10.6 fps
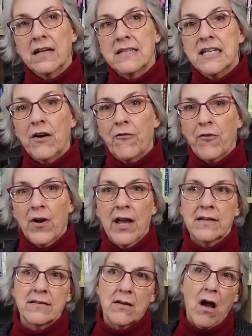
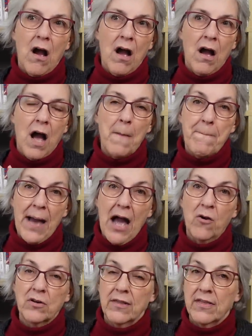different
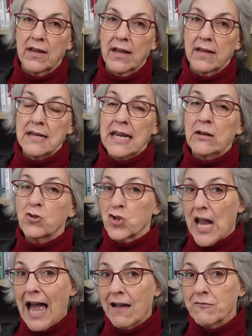about the needle
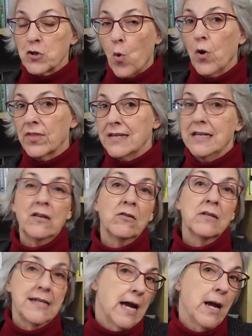shaft or the needle
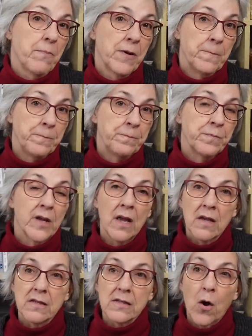tip?
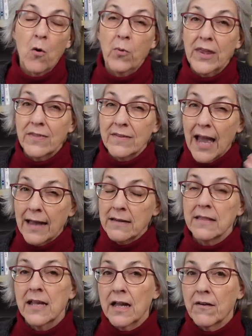So we tend to
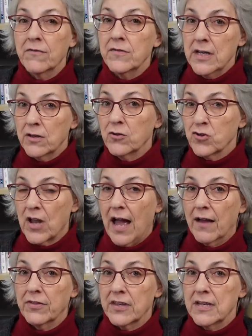think of the needle
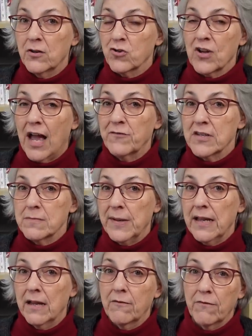shaft as
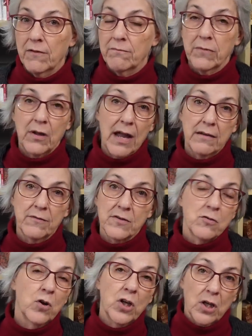being kind of
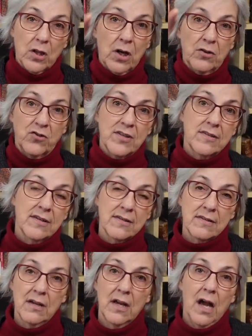circular, just
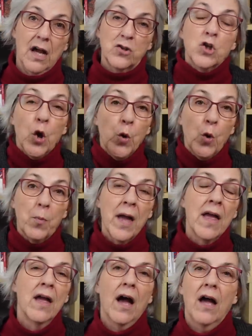this tube,
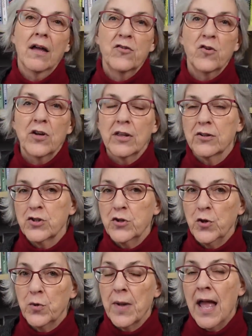a circular
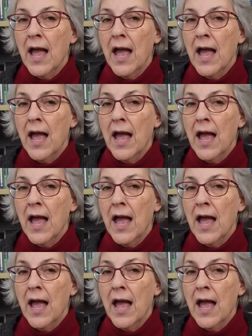tube,